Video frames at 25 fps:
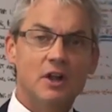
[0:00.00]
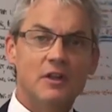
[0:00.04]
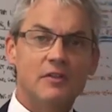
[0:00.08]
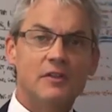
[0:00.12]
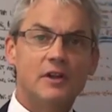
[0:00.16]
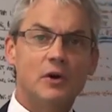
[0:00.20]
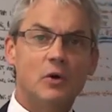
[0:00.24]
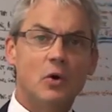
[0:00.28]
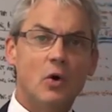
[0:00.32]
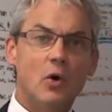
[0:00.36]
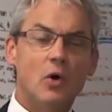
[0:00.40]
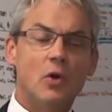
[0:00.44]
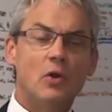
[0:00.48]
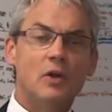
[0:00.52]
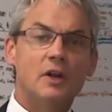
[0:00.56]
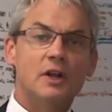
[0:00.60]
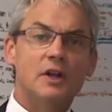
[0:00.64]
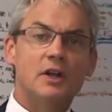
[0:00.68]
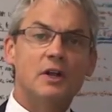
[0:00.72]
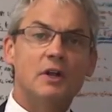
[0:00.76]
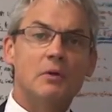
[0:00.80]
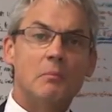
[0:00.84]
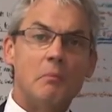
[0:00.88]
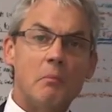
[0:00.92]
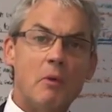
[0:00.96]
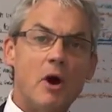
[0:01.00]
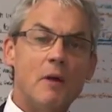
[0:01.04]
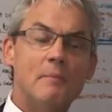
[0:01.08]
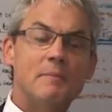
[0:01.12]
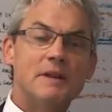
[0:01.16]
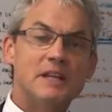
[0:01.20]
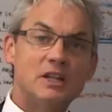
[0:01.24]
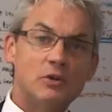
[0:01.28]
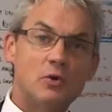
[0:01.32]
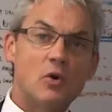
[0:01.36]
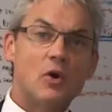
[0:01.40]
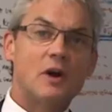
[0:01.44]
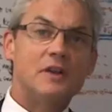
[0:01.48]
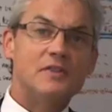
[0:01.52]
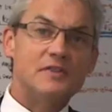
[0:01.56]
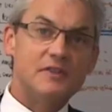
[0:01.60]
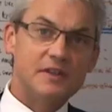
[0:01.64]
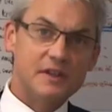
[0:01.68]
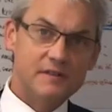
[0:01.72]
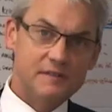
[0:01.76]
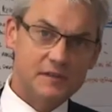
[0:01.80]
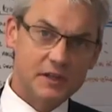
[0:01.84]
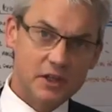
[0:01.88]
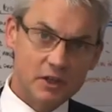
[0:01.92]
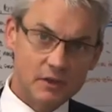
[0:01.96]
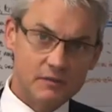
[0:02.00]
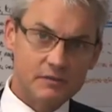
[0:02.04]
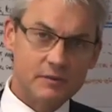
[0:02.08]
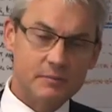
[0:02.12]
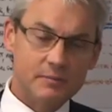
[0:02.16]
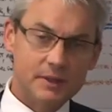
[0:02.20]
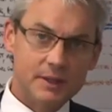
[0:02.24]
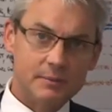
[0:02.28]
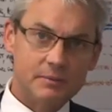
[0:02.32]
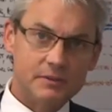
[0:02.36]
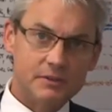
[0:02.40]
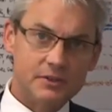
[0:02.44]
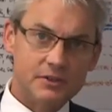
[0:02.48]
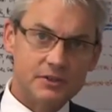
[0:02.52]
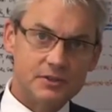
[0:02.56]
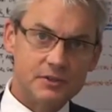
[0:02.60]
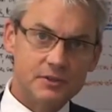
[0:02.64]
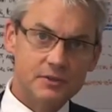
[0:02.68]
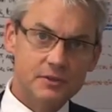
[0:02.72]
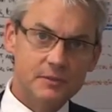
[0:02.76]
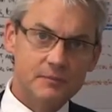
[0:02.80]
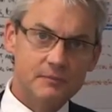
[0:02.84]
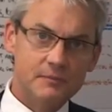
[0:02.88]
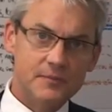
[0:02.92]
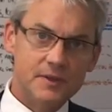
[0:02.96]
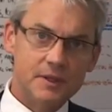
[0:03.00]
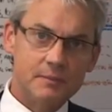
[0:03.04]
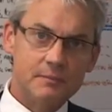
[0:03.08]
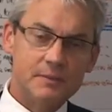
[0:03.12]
they're all might be quite difficult for people to do,